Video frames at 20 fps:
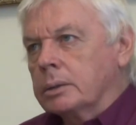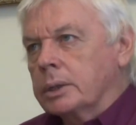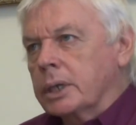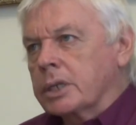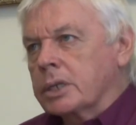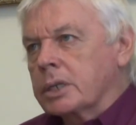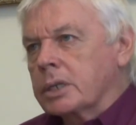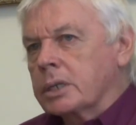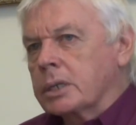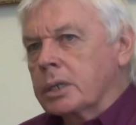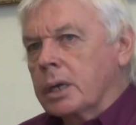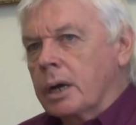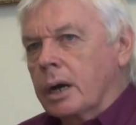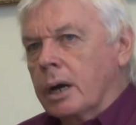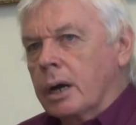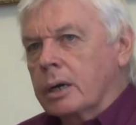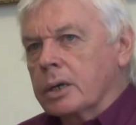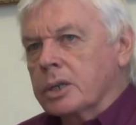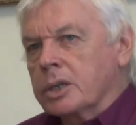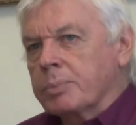this
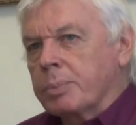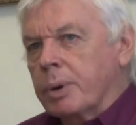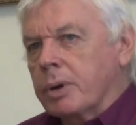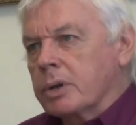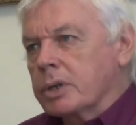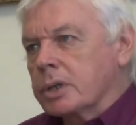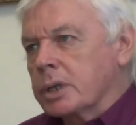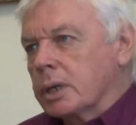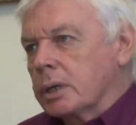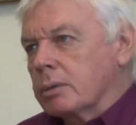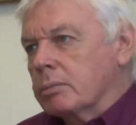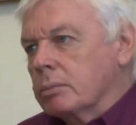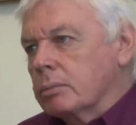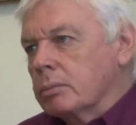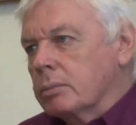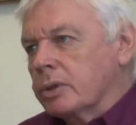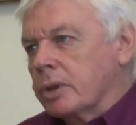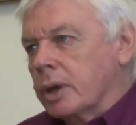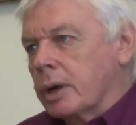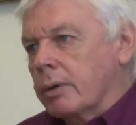
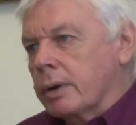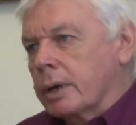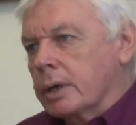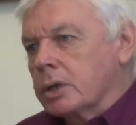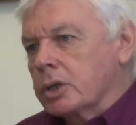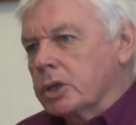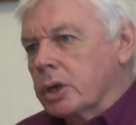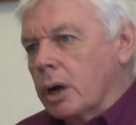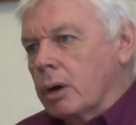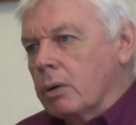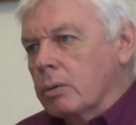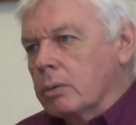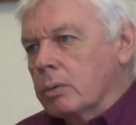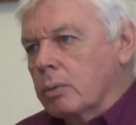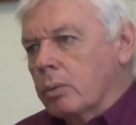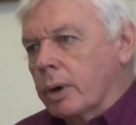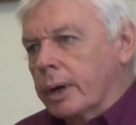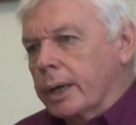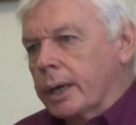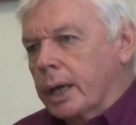conspiracy theory
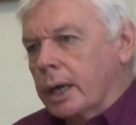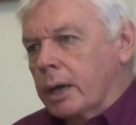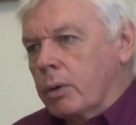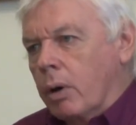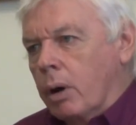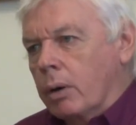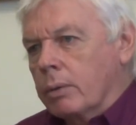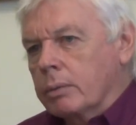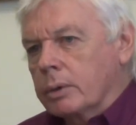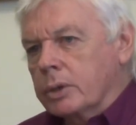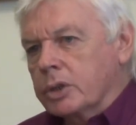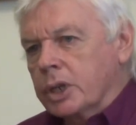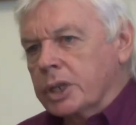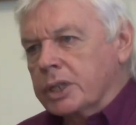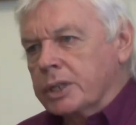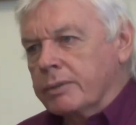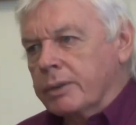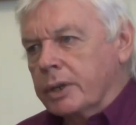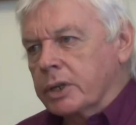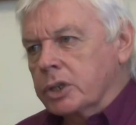show want to get you on,
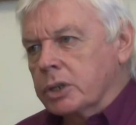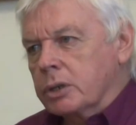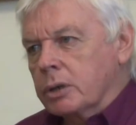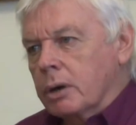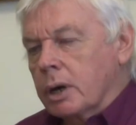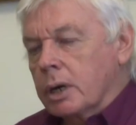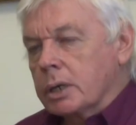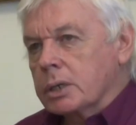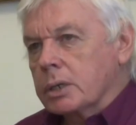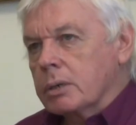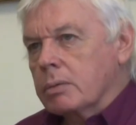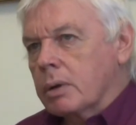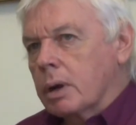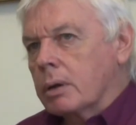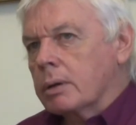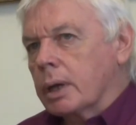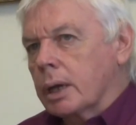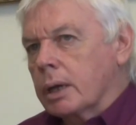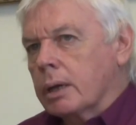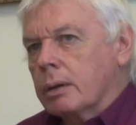Jesse Ventura." I
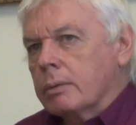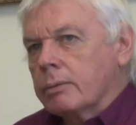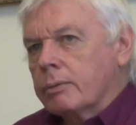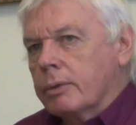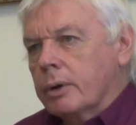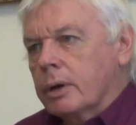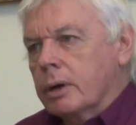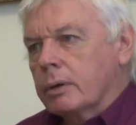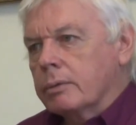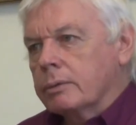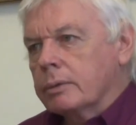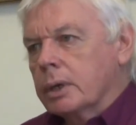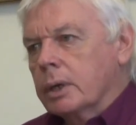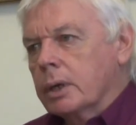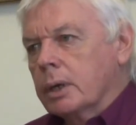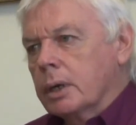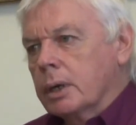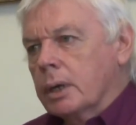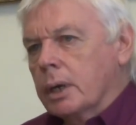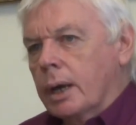said, "Well, okay, yeah, fair enough."
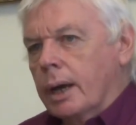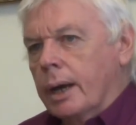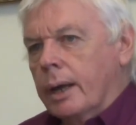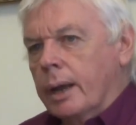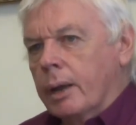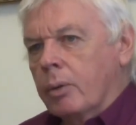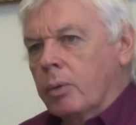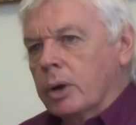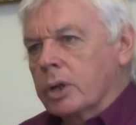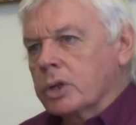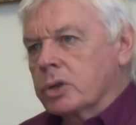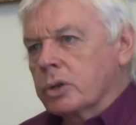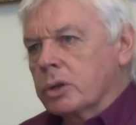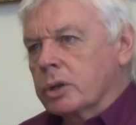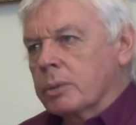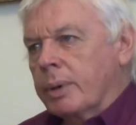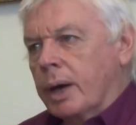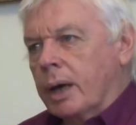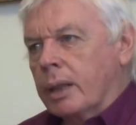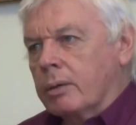And they want
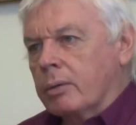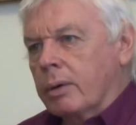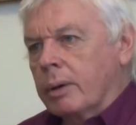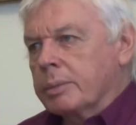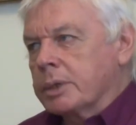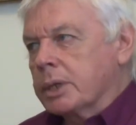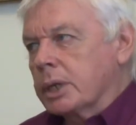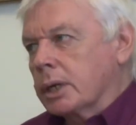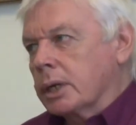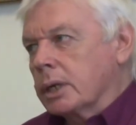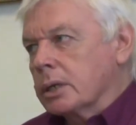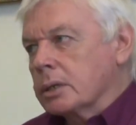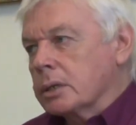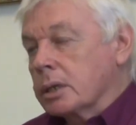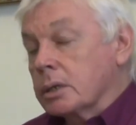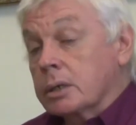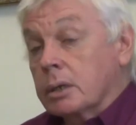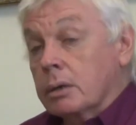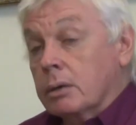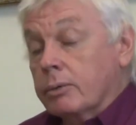to talk about the
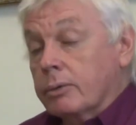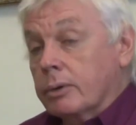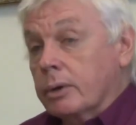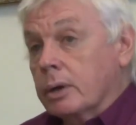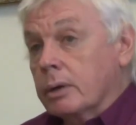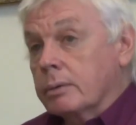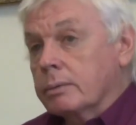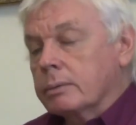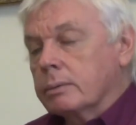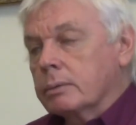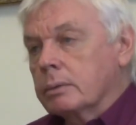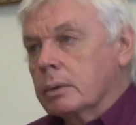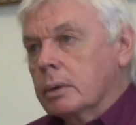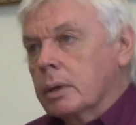reptilians. I said, "Oh, fair enough."